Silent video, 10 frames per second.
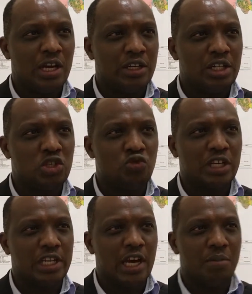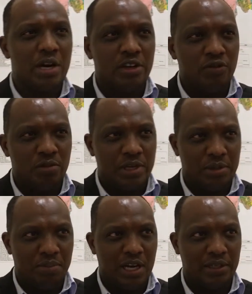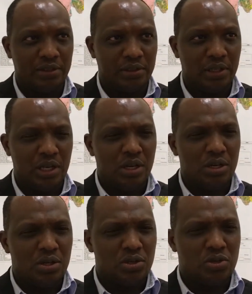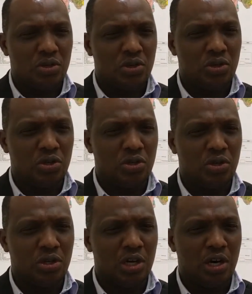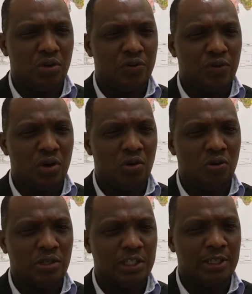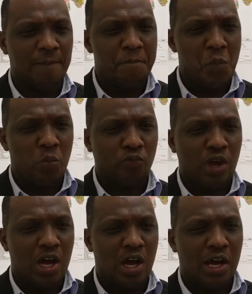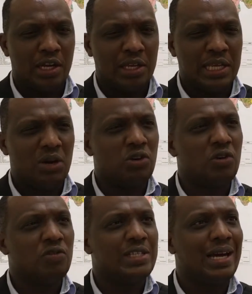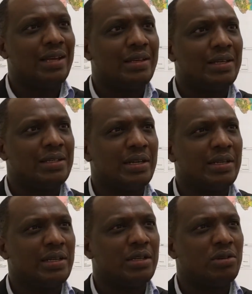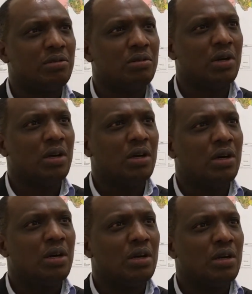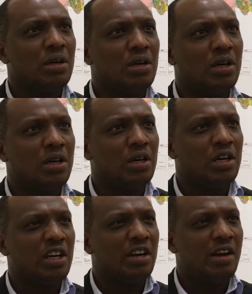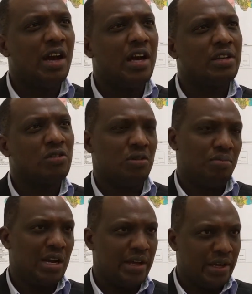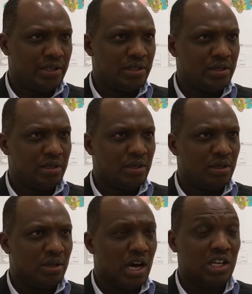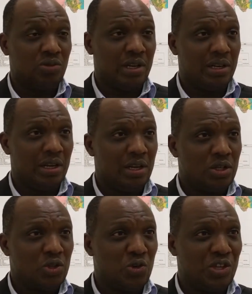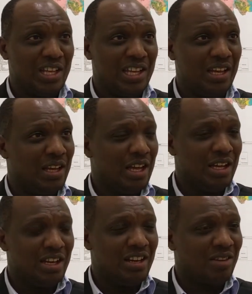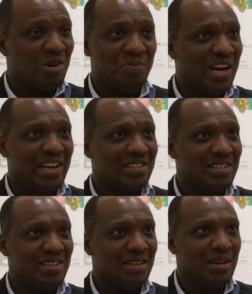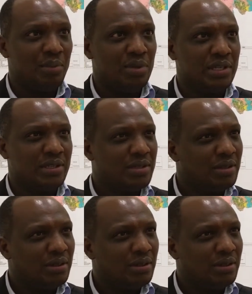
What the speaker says: district urban development plans. So we found there are a lot of challenges related to non-compliance, actually. So the compliance is a little bit